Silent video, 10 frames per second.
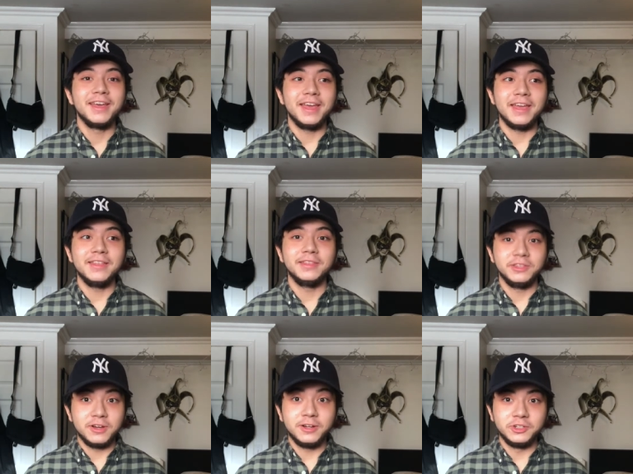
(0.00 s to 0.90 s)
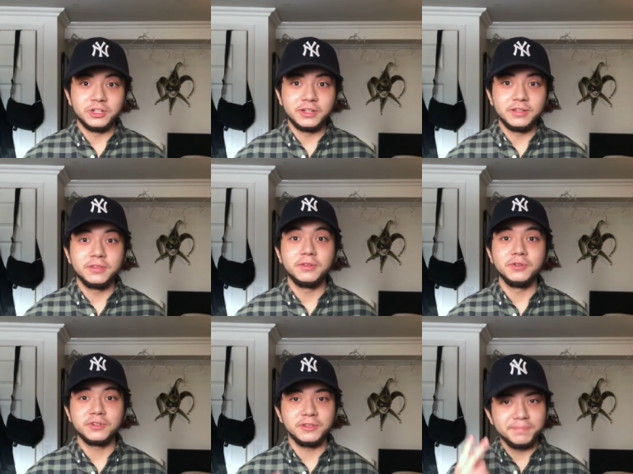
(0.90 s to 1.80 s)
and the nausea,
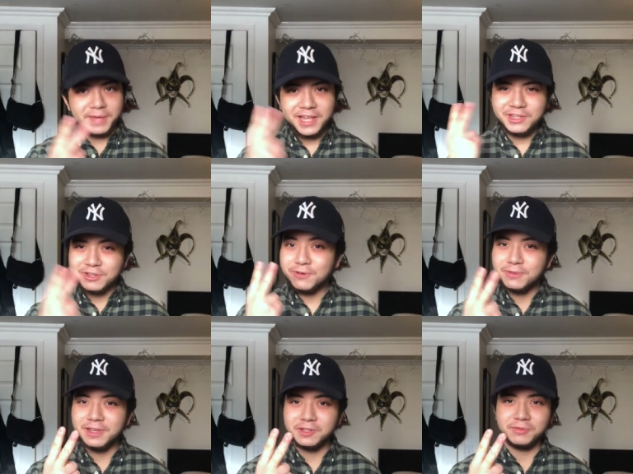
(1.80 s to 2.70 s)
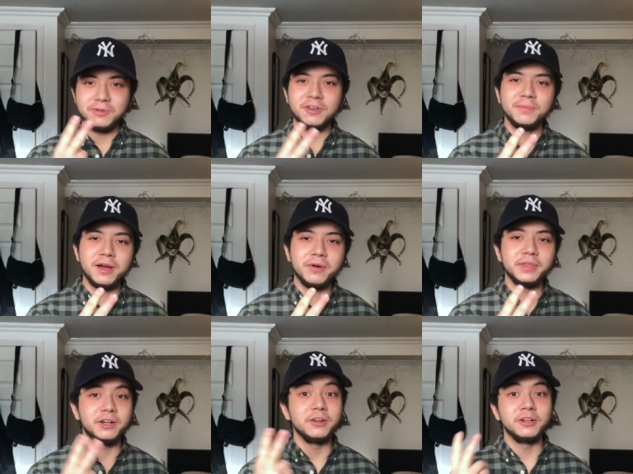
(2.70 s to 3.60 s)
those are the main two things when you come out
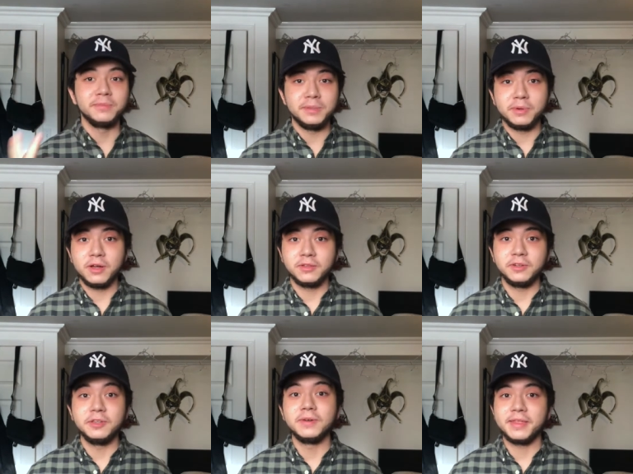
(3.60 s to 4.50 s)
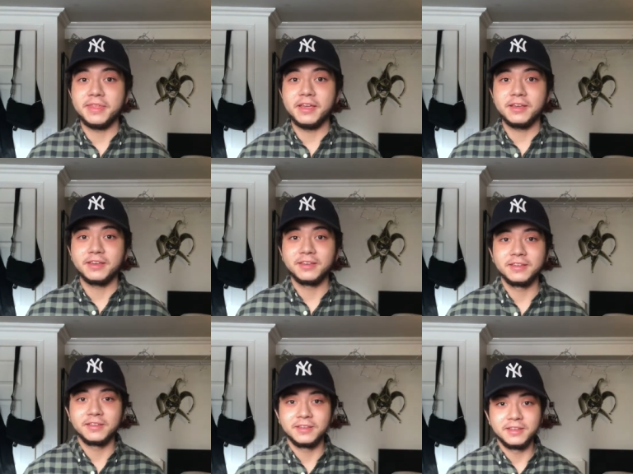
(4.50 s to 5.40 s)
that are gonna be bothering you, I think.
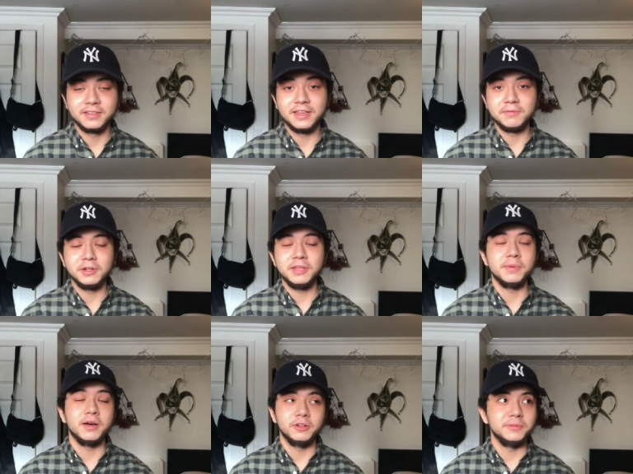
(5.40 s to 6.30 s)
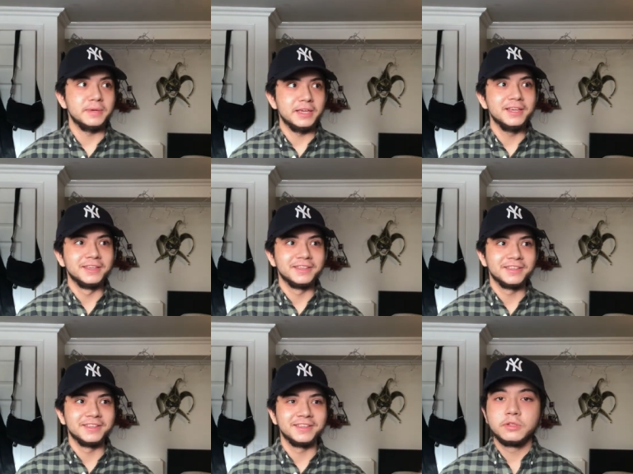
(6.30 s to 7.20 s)
They really bothered me.
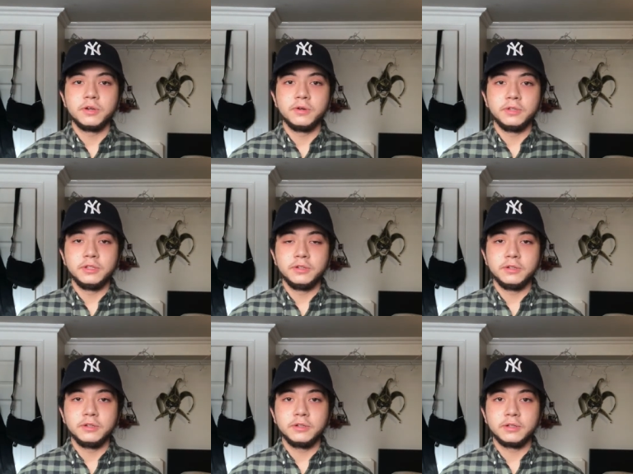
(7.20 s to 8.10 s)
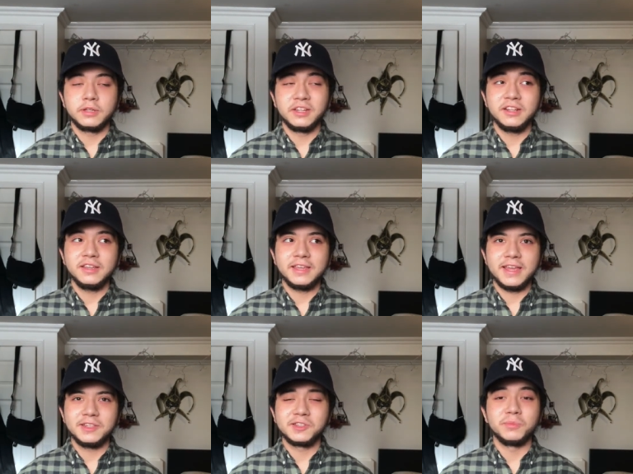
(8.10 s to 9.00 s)
So you're gonna
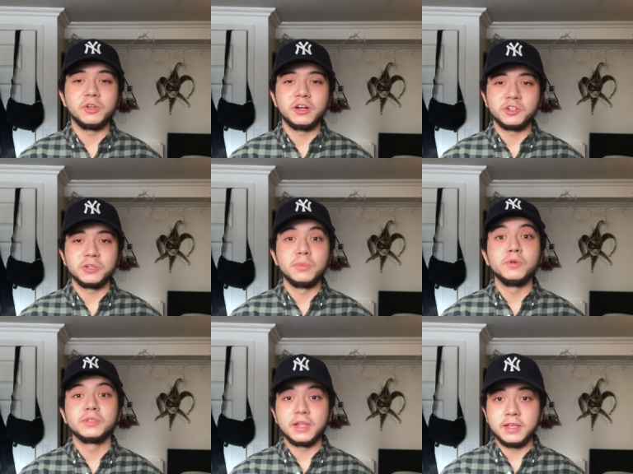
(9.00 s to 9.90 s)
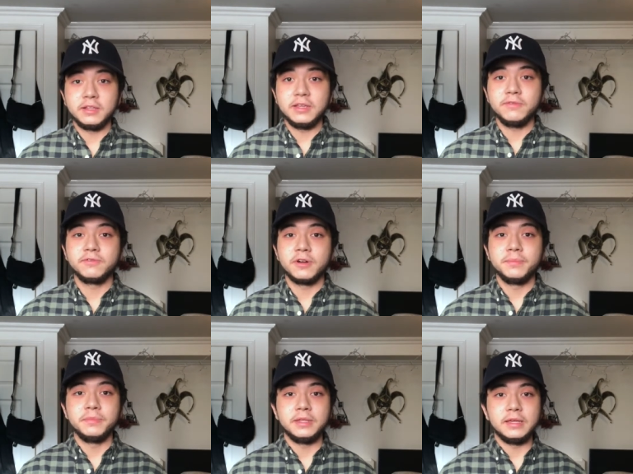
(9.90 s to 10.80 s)
get some nausea most likely
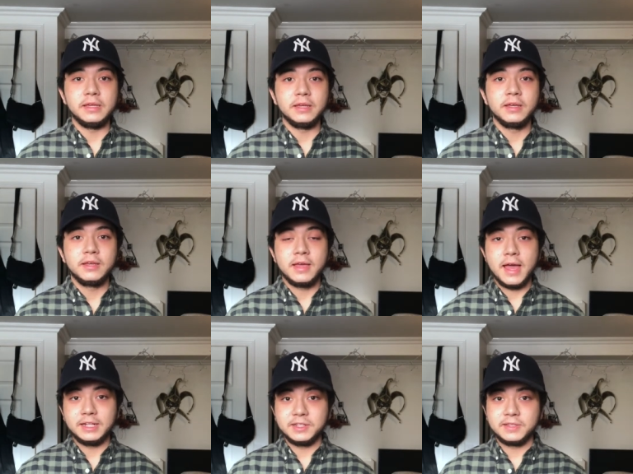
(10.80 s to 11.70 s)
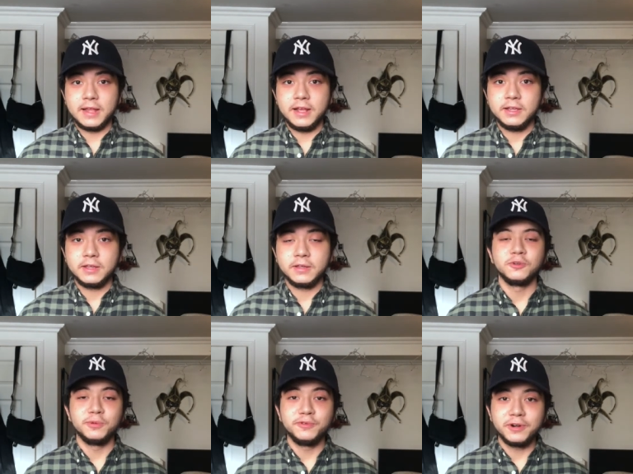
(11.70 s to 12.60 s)
from the anesthetic.
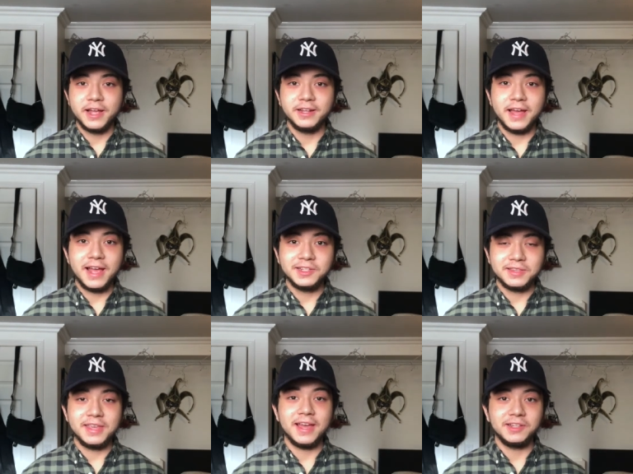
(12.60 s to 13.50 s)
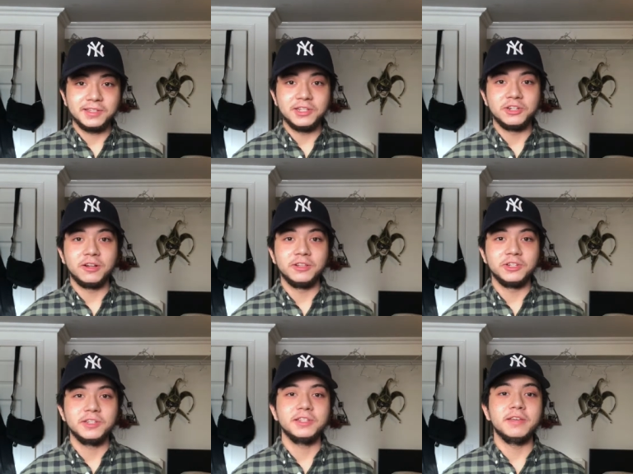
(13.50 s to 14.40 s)
So beforehand, ask the
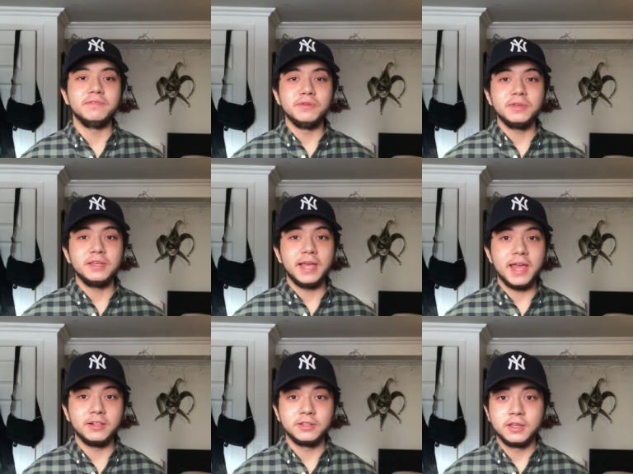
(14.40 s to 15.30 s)
anesthesiologist if you can get